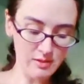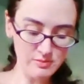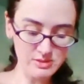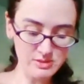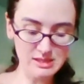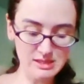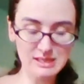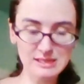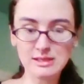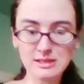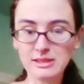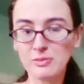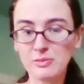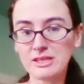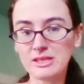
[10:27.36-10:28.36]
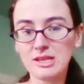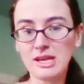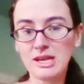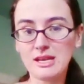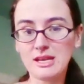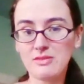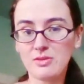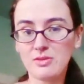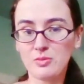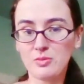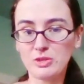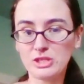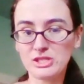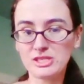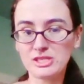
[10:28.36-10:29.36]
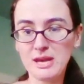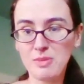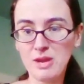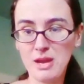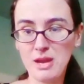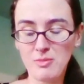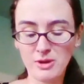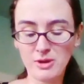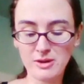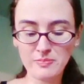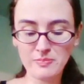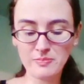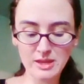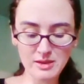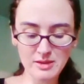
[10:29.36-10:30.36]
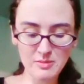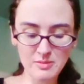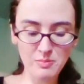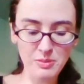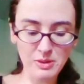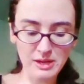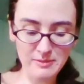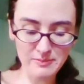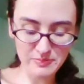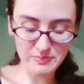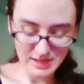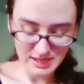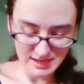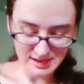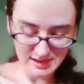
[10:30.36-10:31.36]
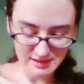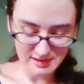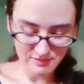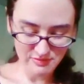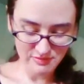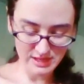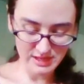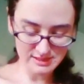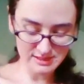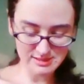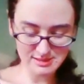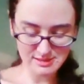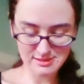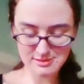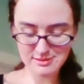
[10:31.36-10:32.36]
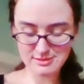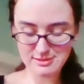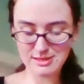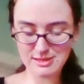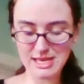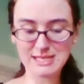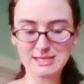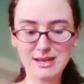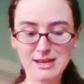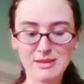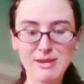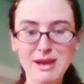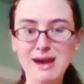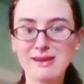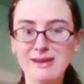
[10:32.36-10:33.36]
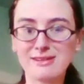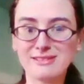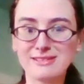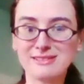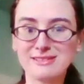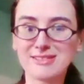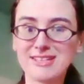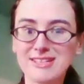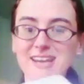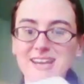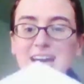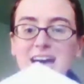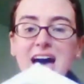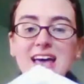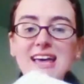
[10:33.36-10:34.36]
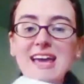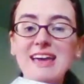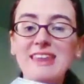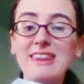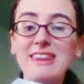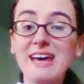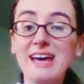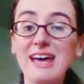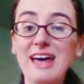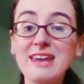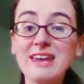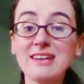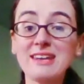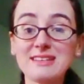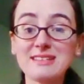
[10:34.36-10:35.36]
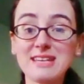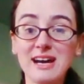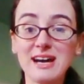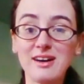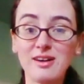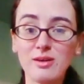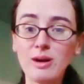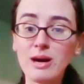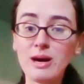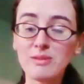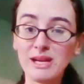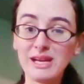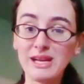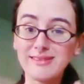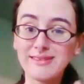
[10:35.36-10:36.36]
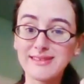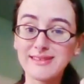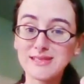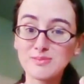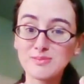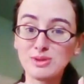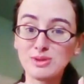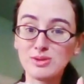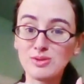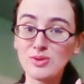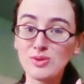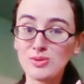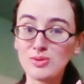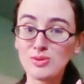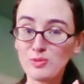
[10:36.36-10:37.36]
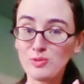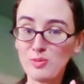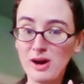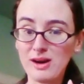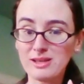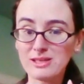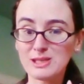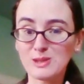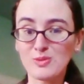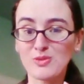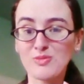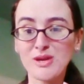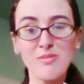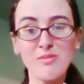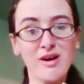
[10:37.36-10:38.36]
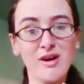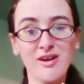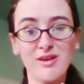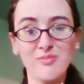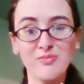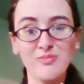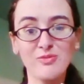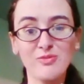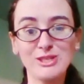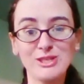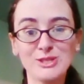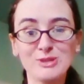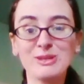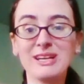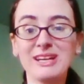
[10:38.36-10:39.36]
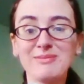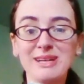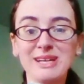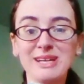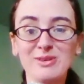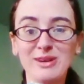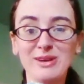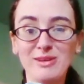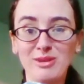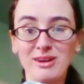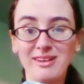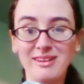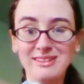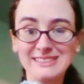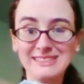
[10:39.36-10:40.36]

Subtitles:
So it is a little bit tight, even just that paper, but it fits, so that's all that matters. And that is how I made this beautiful box for my mom featuring my grandma.